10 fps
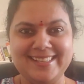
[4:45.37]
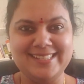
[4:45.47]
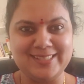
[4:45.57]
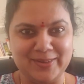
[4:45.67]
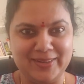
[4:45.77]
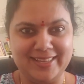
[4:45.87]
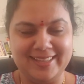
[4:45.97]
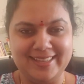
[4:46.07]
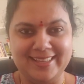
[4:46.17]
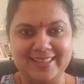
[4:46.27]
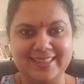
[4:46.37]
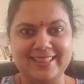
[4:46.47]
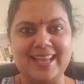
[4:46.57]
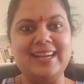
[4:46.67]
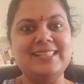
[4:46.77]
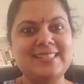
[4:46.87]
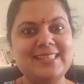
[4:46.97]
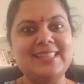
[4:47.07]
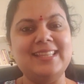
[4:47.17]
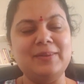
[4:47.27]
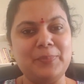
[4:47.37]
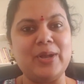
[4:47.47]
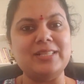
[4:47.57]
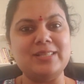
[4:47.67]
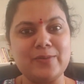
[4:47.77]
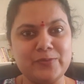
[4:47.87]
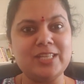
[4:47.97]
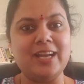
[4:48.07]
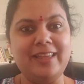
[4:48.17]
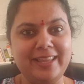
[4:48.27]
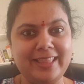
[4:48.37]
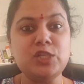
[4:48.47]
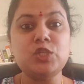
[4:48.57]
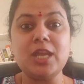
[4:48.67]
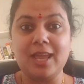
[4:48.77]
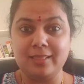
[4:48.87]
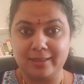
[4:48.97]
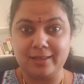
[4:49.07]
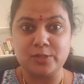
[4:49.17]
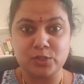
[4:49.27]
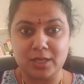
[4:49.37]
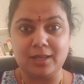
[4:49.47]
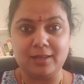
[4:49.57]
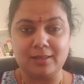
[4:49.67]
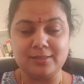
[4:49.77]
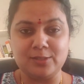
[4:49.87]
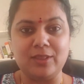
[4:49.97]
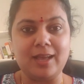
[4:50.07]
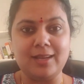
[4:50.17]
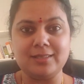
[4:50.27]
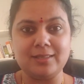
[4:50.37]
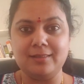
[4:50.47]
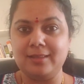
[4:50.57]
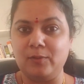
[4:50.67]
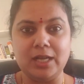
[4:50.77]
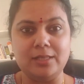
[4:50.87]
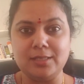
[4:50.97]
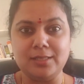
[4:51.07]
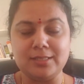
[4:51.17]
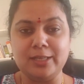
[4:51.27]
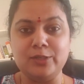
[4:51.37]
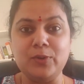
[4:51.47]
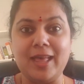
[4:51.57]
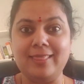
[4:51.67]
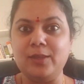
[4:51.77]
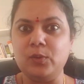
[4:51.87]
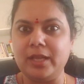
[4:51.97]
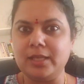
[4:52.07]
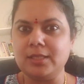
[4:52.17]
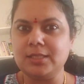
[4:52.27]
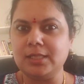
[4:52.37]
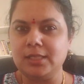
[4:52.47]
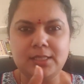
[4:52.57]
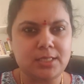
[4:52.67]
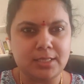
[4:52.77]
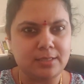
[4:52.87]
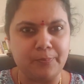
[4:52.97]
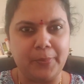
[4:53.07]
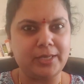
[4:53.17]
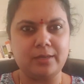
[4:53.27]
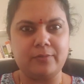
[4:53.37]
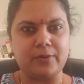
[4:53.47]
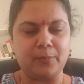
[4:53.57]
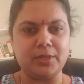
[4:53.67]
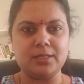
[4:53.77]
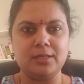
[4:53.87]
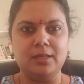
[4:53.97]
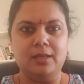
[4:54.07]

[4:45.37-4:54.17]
So that is the process of churning. They'll shake the stick so that they will continuously do and you'll get the delicious butter from it.